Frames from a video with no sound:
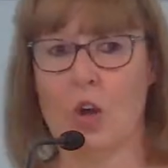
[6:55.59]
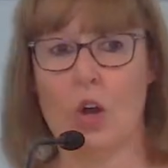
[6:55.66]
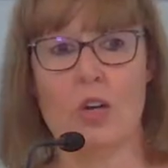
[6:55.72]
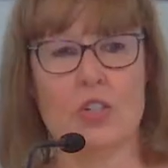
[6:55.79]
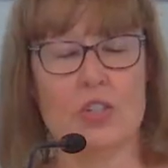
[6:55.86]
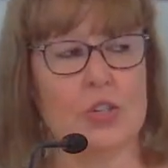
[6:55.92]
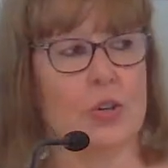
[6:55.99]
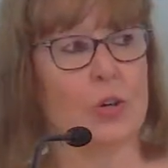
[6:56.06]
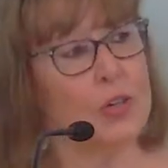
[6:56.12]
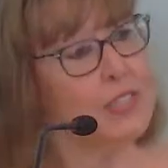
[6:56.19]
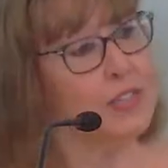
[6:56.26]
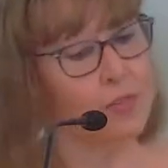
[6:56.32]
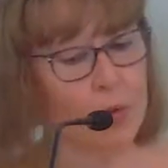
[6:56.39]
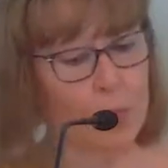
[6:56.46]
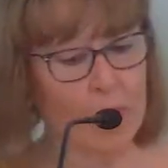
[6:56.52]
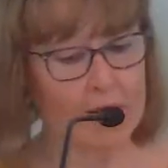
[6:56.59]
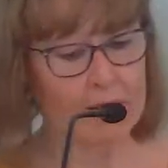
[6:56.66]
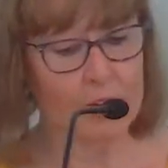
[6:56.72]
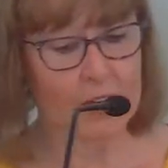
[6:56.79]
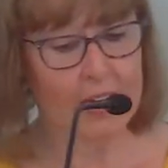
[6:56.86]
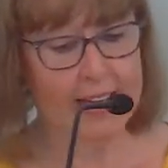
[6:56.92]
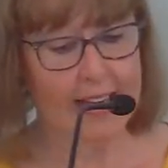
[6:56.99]
larger or a different way
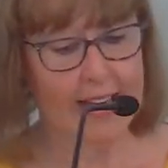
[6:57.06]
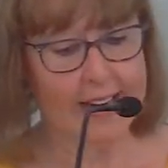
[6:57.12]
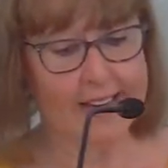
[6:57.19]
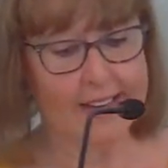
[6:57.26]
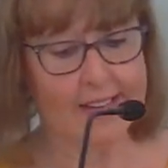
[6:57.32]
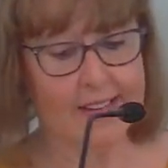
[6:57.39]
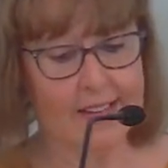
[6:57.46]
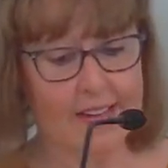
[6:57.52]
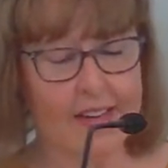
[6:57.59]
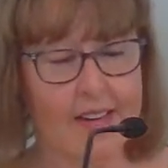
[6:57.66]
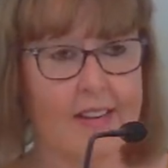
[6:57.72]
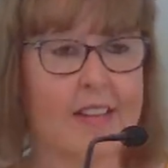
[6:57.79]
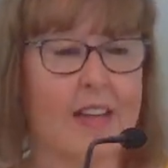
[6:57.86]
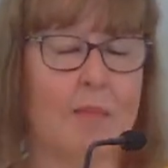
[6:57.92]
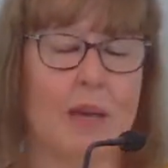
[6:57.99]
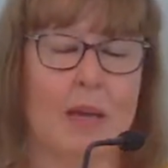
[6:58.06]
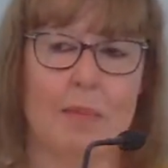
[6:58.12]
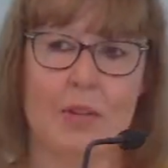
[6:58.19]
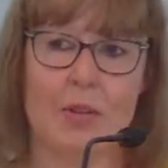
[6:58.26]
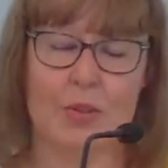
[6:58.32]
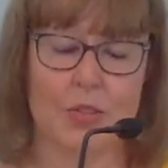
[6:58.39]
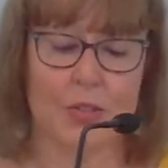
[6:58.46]
of looking at it that may
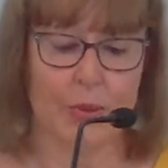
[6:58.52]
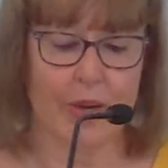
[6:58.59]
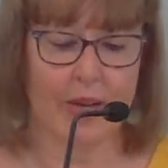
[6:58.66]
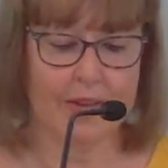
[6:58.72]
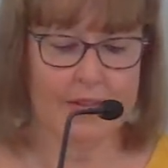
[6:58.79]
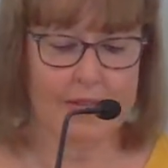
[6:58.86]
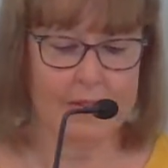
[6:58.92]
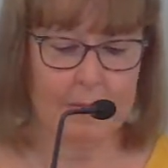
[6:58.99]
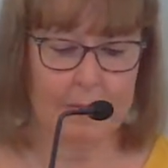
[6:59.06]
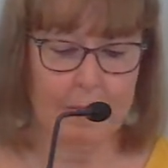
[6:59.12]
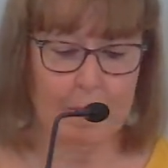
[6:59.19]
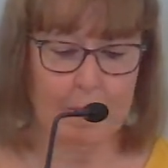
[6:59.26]
be new to us.